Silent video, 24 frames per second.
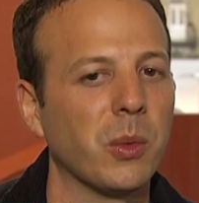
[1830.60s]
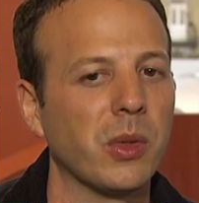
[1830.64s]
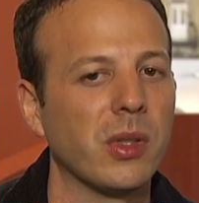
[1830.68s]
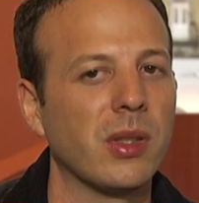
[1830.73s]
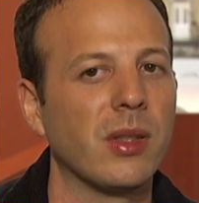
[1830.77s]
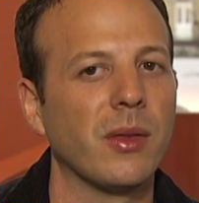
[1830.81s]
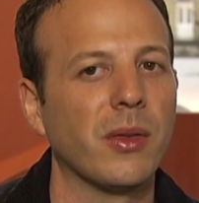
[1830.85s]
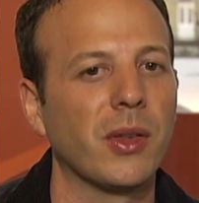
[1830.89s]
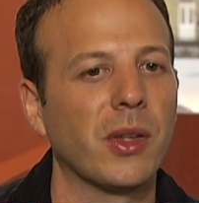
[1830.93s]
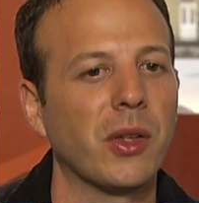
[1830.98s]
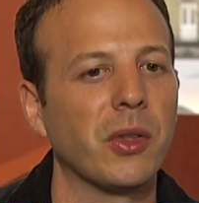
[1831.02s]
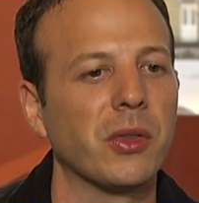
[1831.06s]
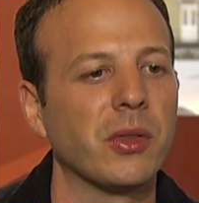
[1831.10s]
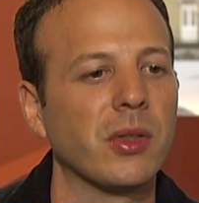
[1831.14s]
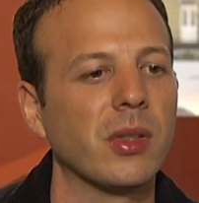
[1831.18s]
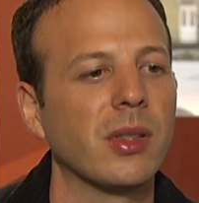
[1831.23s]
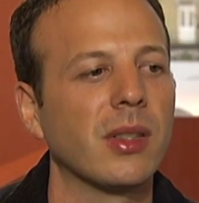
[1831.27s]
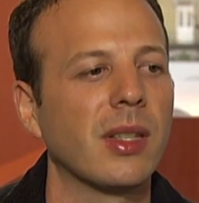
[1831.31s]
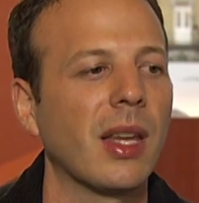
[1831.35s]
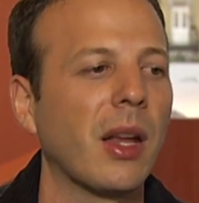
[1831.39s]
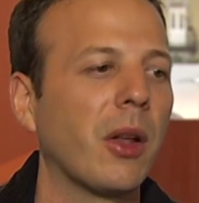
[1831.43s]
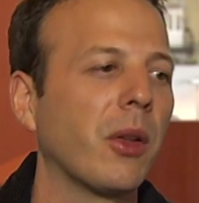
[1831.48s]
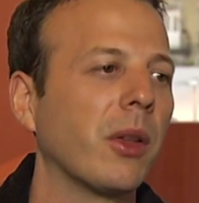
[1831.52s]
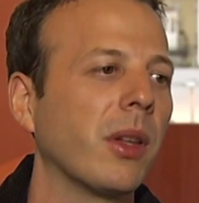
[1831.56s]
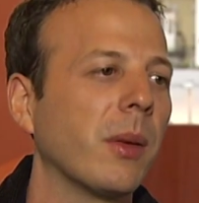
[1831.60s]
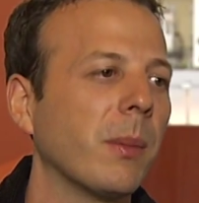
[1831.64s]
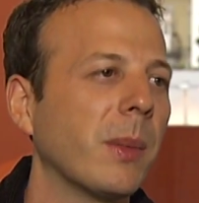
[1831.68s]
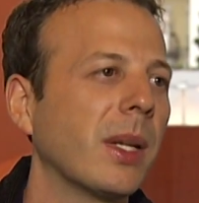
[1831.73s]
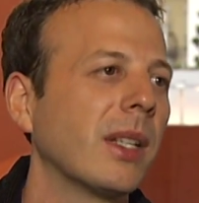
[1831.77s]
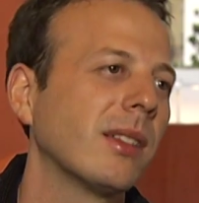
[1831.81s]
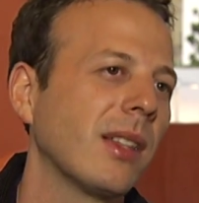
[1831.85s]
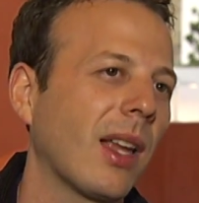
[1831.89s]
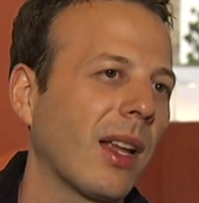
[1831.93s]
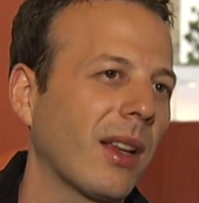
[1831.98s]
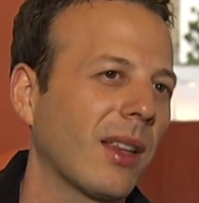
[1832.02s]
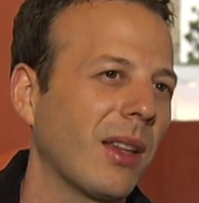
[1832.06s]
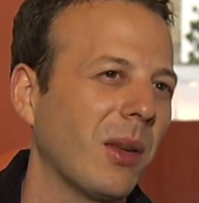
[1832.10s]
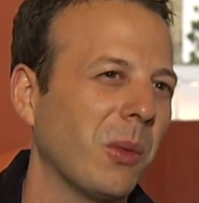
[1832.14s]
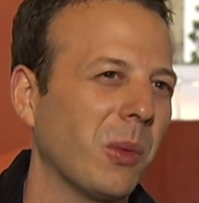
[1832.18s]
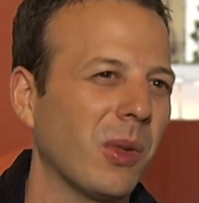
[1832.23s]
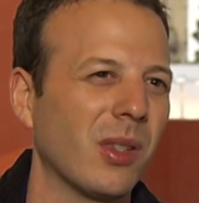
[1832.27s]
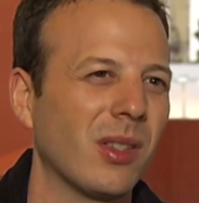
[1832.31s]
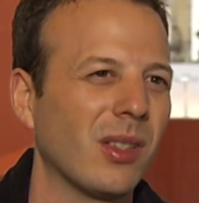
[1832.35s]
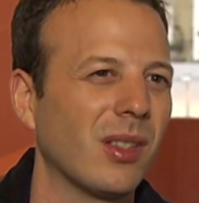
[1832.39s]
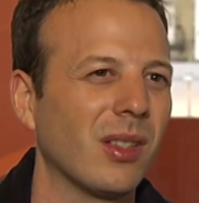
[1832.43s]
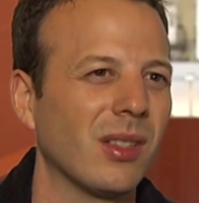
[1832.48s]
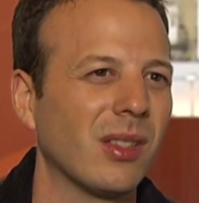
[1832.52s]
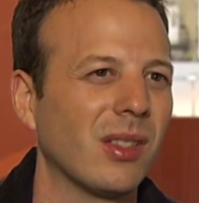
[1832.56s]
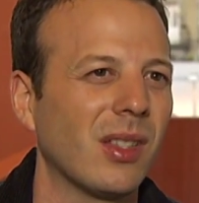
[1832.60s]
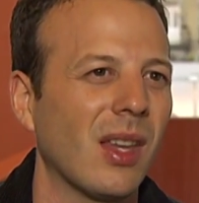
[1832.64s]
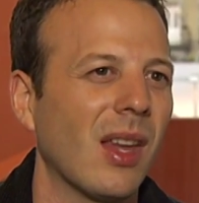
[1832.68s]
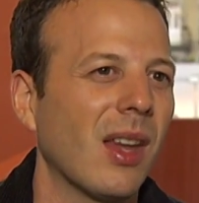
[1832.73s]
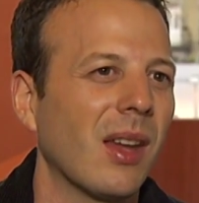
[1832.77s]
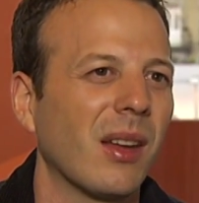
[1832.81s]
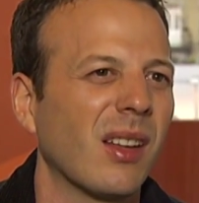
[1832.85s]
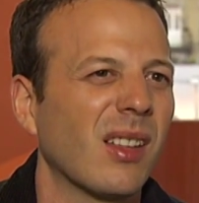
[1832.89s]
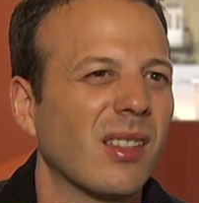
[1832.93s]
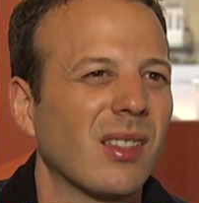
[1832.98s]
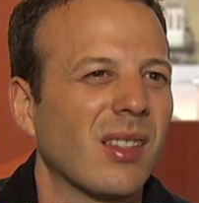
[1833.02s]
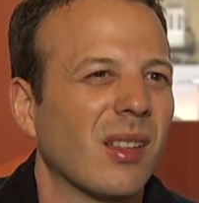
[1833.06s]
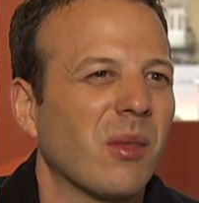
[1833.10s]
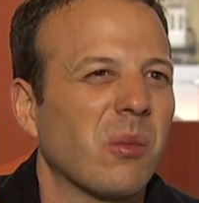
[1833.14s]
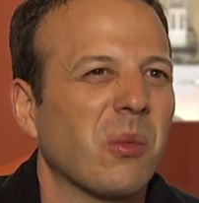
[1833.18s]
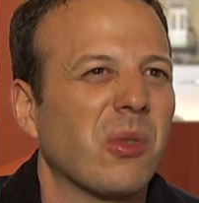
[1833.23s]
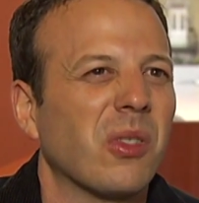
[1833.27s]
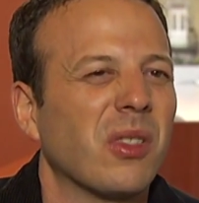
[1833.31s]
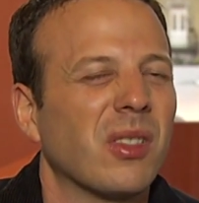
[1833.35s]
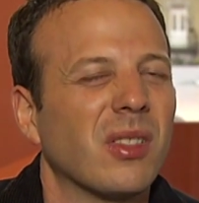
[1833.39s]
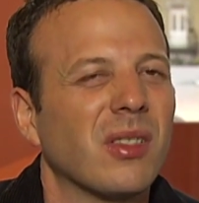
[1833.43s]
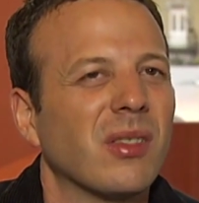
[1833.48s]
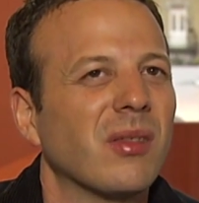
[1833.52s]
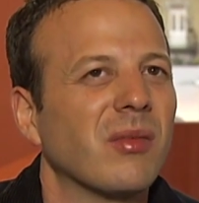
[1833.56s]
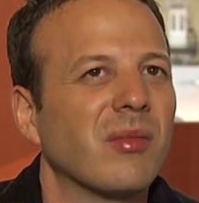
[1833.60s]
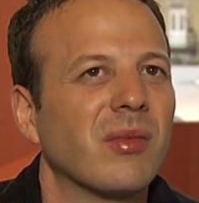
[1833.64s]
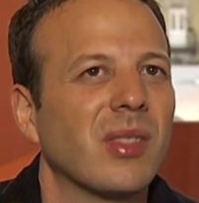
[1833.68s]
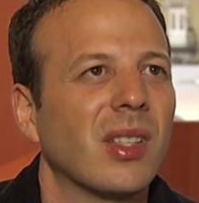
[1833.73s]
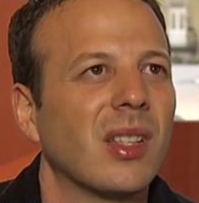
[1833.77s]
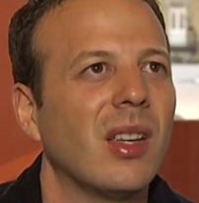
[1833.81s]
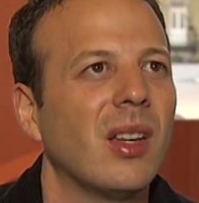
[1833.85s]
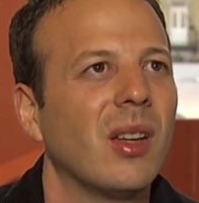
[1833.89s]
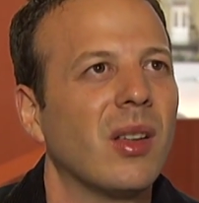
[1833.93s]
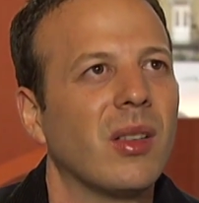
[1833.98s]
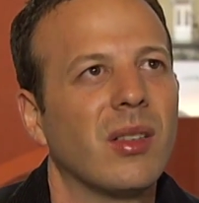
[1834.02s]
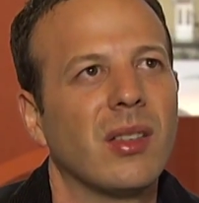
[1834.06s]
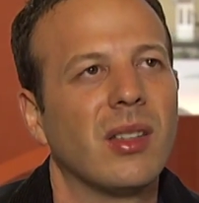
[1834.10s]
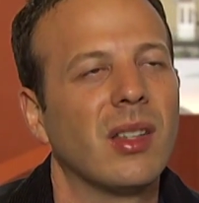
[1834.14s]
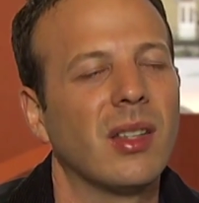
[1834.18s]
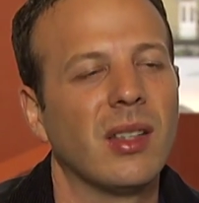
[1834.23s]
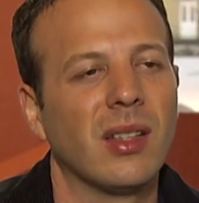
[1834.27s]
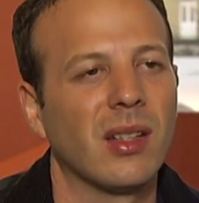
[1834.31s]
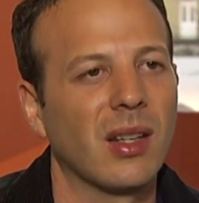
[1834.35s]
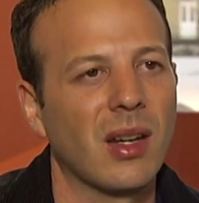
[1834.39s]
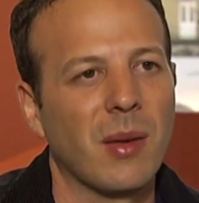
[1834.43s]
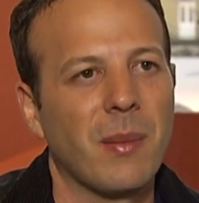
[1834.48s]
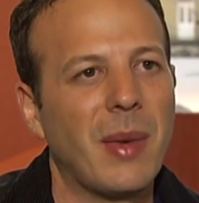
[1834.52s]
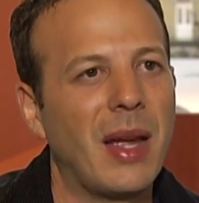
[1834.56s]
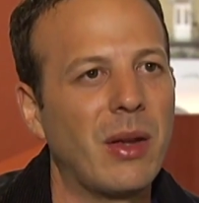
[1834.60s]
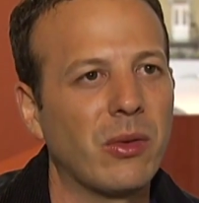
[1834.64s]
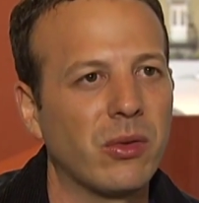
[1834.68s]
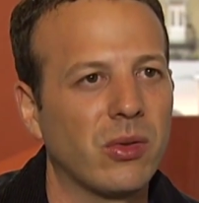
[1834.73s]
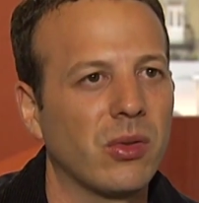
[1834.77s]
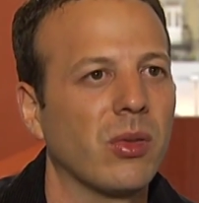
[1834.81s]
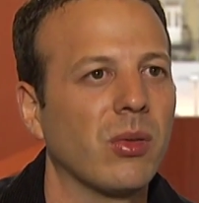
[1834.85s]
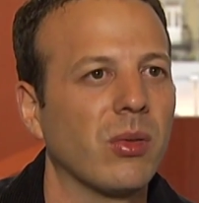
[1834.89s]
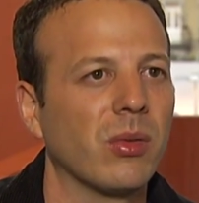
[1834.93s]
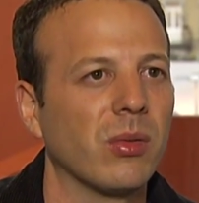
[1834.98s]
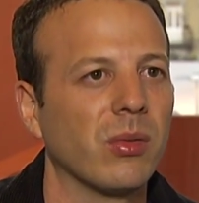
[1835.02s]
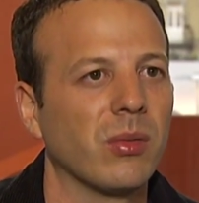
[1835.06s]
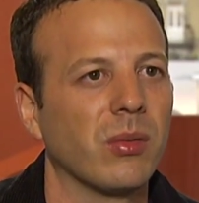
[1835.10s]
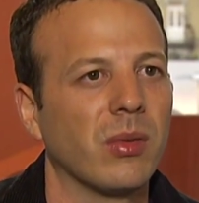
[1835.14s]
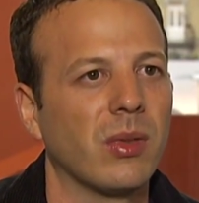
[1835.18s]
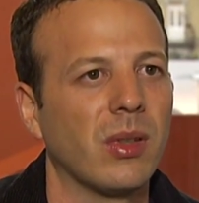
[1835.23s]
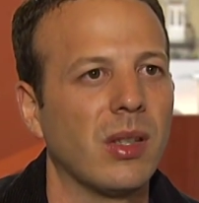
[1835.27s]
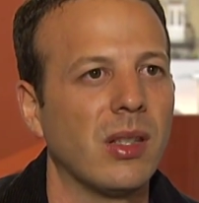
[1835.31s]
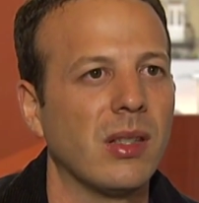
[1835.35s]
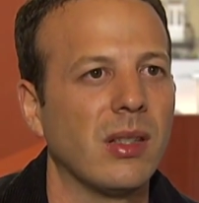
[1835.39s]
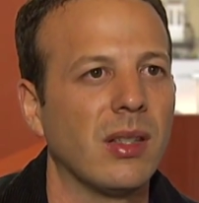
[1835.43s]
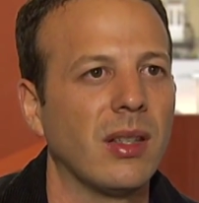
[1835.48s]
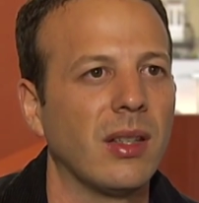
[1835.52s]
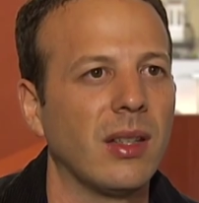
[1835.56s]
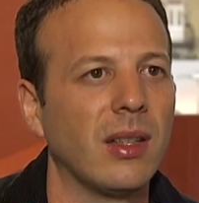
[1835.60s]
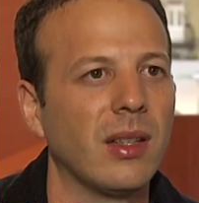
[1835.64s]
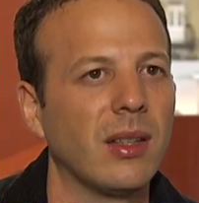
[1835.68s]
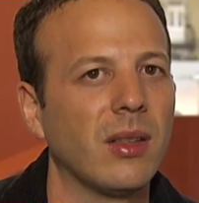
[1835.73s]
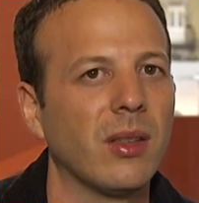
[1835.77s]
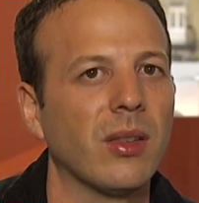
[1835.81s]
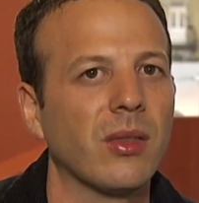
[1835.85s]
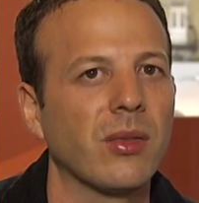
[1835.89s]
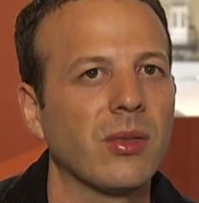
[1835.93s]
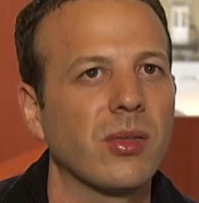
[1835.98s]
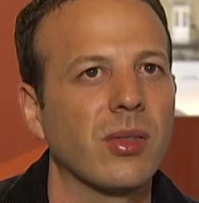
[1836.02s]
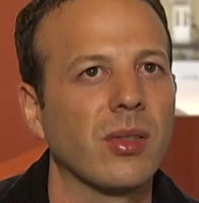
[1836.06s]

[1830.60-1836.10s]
it was difficult to tell them exactly what to say, because they didn't come out so easily, you know.